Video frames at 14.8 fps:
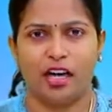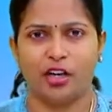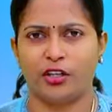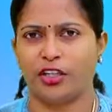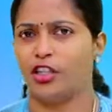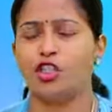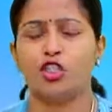
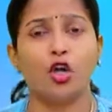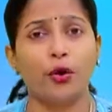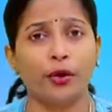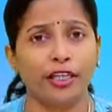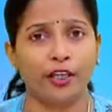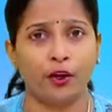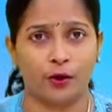Okay, the
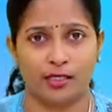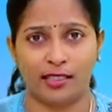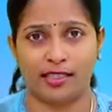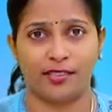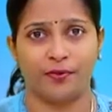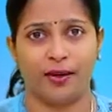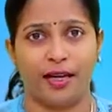story goes
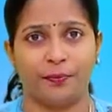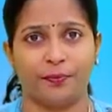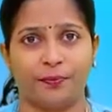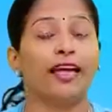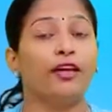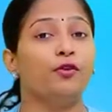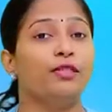this way.
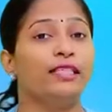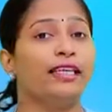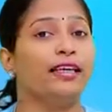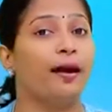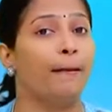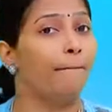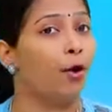Can you
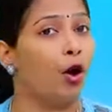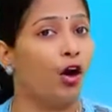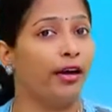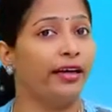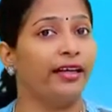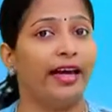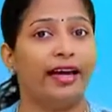see a
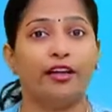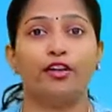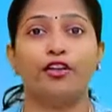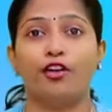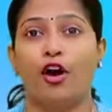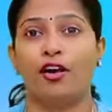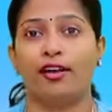boy and
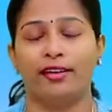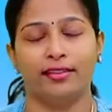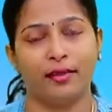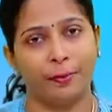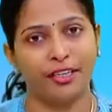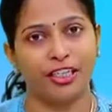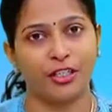a dog
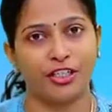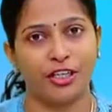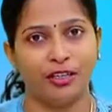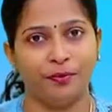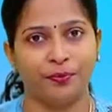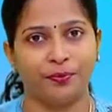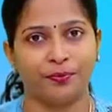in the picture?